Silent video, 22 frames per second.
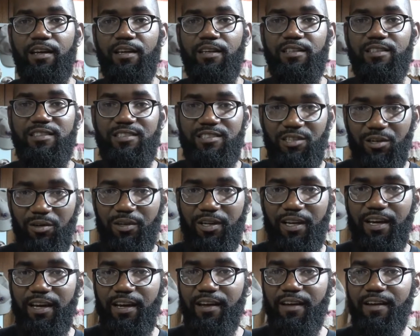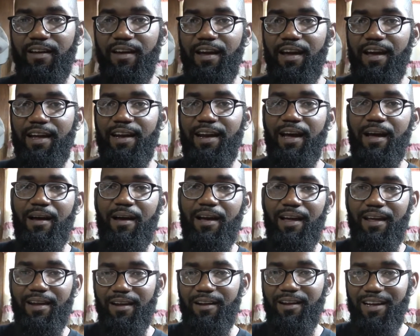So yeah, and
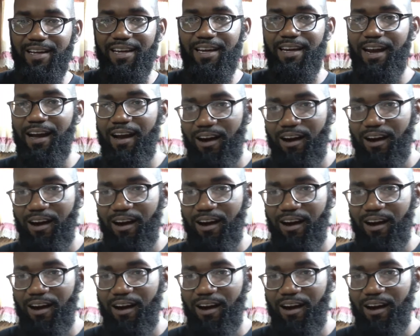again,